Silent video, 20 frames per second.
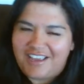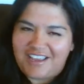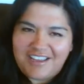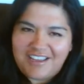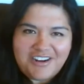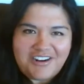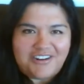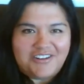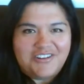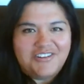
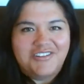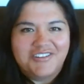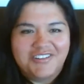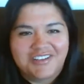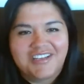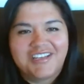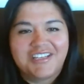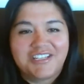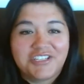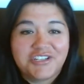
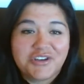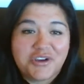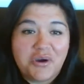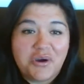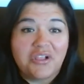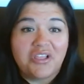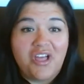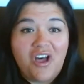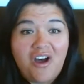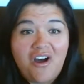it took a
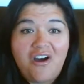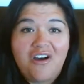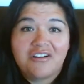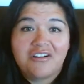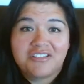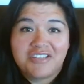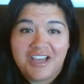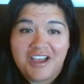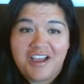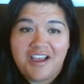
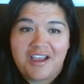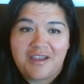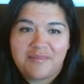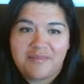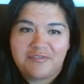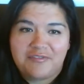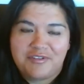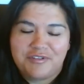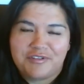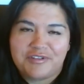long time
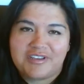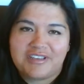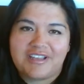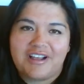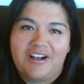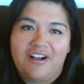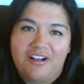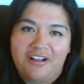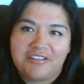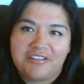if you look
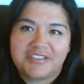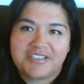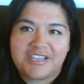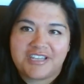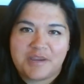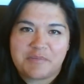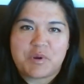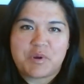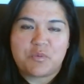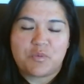at all the
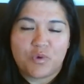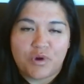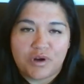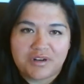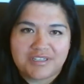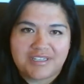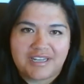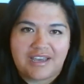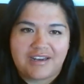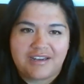time we
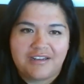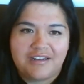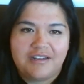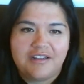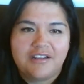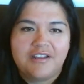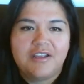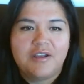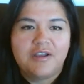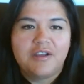worked at it.
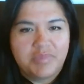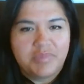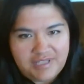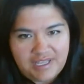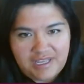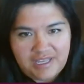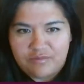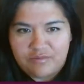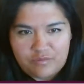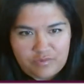But
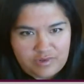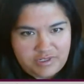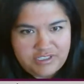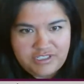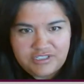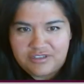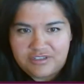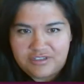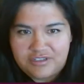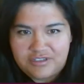then
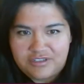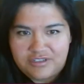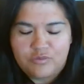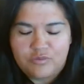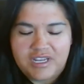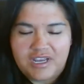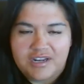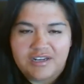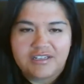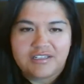once
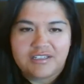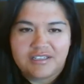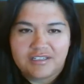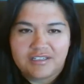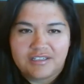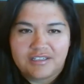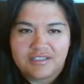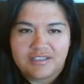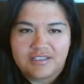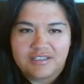we got
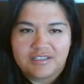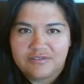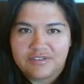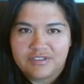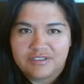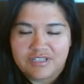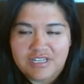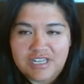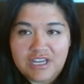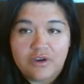into
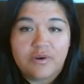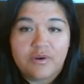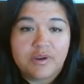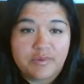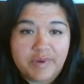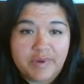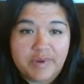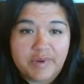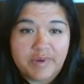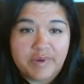Neo,
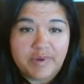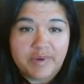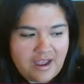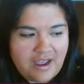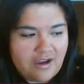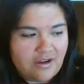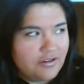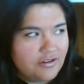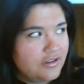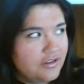and
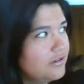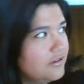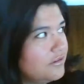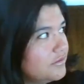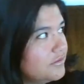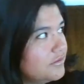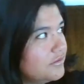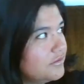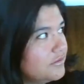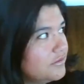now,
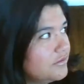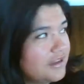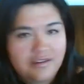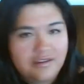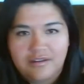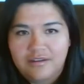like